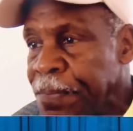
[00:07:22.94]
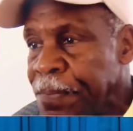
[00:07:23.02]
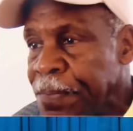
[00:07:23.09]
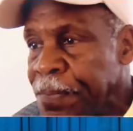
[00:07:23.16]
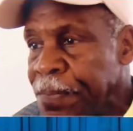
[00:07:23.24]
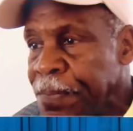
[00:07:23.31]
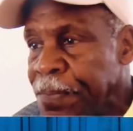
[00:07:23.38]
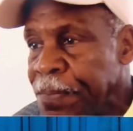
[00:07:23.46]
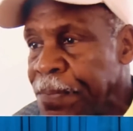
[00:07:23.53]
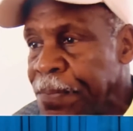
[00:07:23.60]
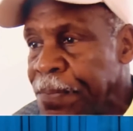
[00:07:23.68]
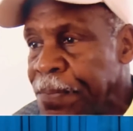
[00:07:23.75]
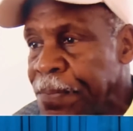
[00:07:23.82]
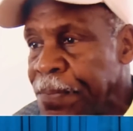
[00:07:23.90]

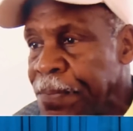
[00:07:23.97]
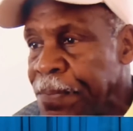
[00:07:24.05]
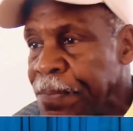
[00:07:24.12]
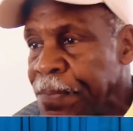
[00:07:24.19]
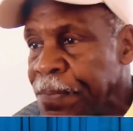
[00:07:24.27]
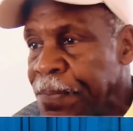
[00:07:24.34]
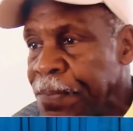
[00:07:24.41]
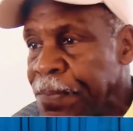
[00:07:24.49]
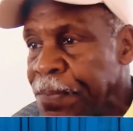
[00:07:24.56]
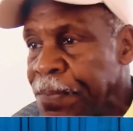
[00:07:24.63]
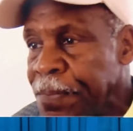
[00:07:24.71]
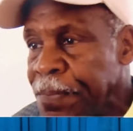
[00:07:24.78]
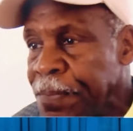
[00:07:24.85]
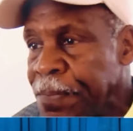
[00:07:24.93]

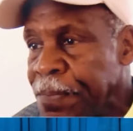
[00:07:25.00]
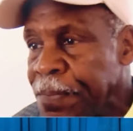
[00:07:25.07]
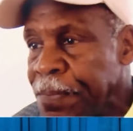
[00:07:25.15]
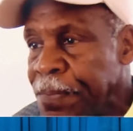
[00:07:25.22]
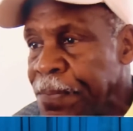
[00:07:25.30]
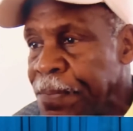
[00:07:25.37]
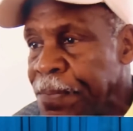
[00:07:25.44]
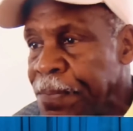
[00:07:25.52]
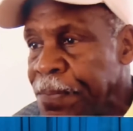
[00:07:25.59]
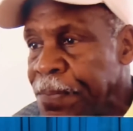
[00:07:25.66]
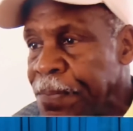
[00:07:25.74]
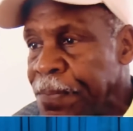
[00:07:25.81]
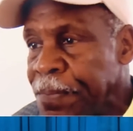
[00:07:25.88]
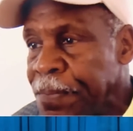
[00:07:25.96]

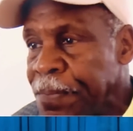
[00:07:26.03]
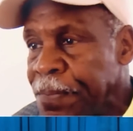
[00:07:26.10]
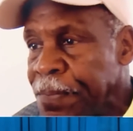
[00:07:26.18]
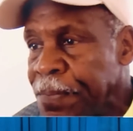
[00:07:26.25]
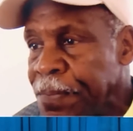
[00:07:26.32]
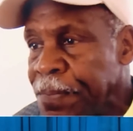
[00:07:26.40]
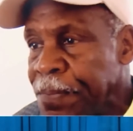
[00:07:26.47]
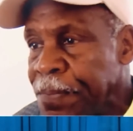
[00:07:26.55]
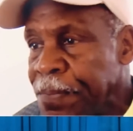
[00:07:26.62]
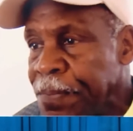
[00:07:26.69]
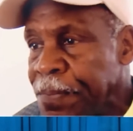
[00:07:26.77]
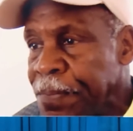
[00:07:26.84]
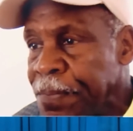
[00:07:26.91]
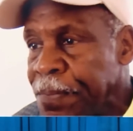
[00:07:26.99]

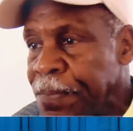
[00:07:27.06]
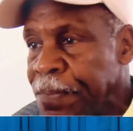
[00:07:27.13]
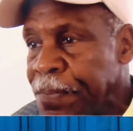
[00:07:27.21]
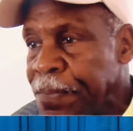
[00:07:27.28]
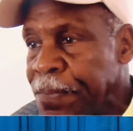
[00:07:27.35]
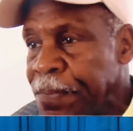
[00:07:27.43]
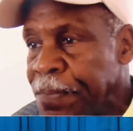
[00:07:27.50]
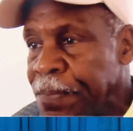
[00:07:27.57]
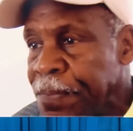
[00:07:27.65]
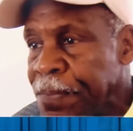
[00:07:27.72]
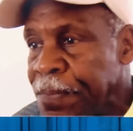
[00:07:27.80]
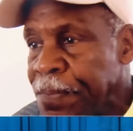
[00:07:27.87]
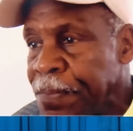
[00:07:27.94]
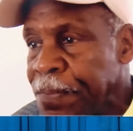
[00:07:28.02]

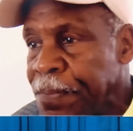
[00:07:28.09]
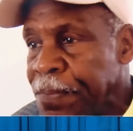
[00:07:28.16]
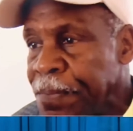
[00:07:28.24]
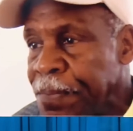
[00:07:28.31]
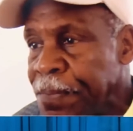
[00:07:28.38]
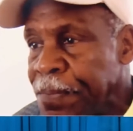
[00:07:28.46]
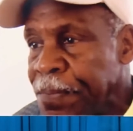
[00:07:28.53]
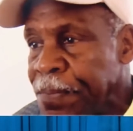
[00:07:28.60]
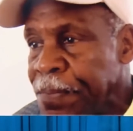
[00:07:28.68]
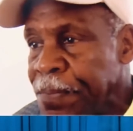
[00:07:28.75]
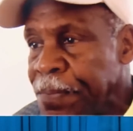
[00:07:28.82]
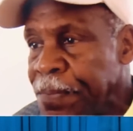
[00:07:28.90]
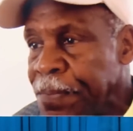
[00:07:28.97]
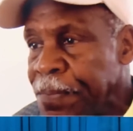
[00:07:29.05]

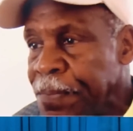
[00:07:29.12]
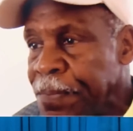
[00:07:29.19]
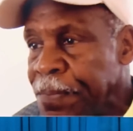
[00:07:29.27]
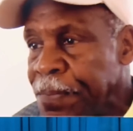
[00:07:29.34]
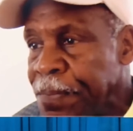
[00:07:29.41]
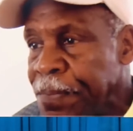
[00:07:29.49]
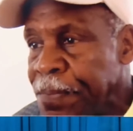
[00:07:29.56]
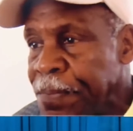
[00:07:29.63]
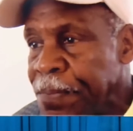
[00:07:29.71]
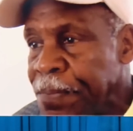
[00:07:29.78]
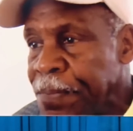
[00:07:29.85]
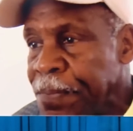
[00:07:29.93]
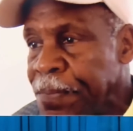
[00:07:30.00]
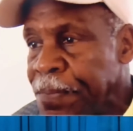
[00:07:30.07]

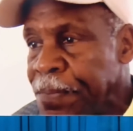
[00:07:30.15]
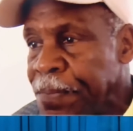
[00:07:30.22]
(silent)